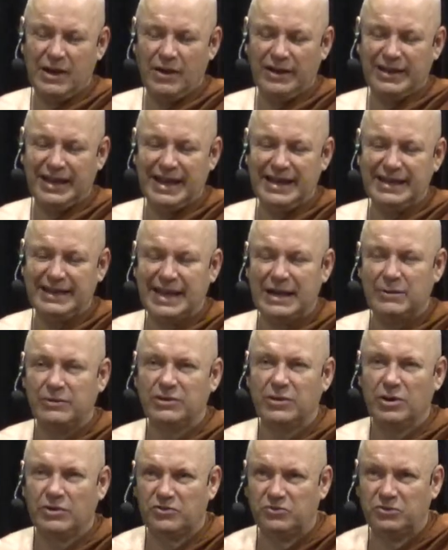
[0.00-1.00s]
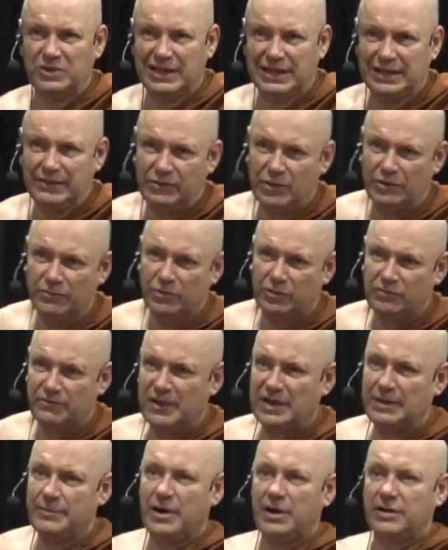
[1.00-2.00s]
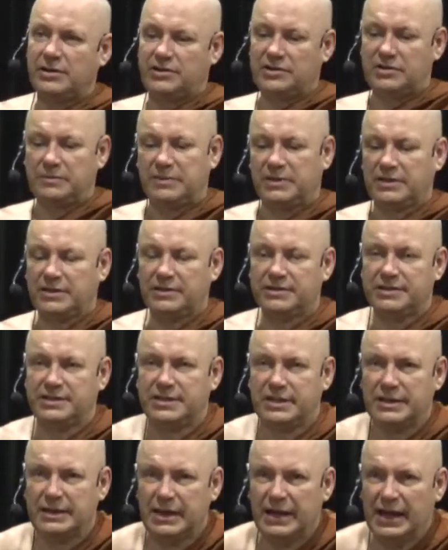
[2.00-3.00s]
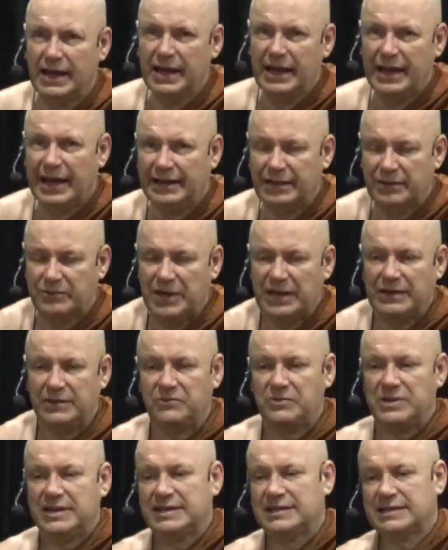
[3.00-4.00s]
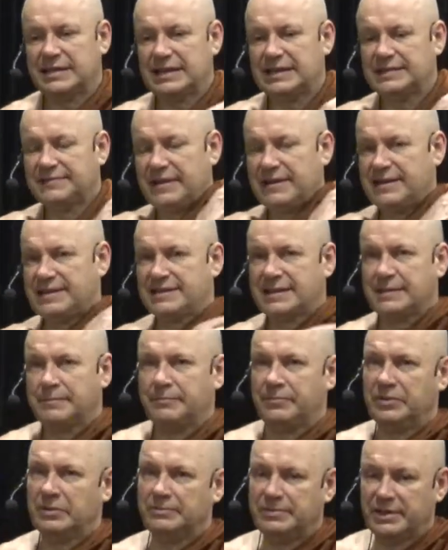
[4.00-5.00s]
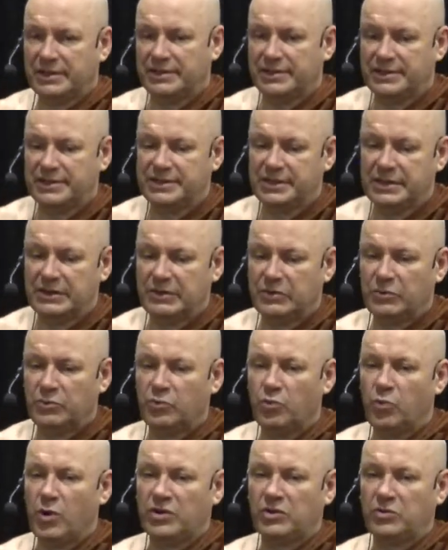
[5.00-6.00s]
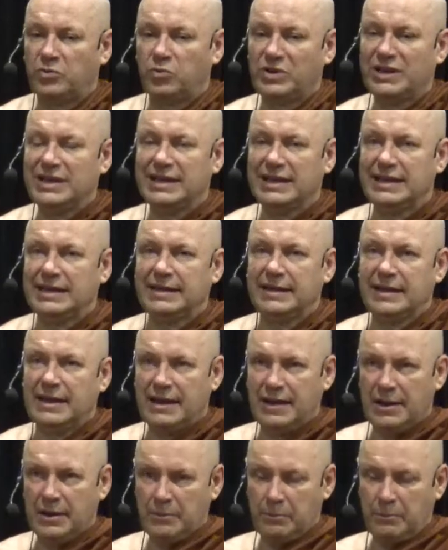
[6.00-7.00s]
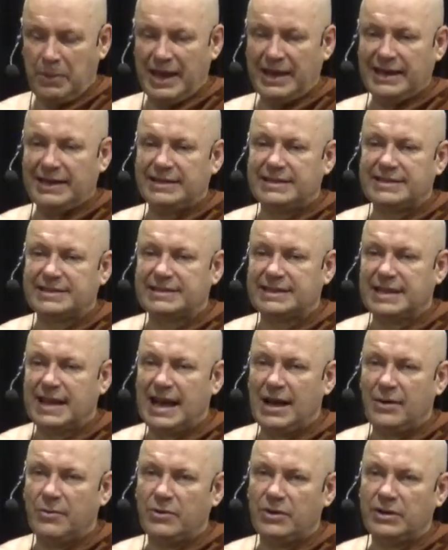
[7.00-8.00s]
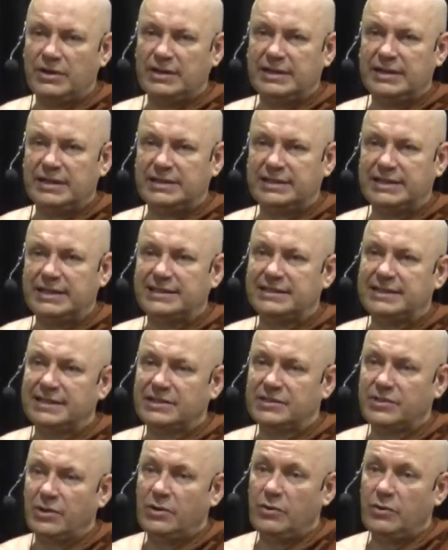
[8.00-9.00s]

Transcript: okay, yeah, not really, not not very much, because uh, and the and the reason is very simple because uh, what we base our teachings,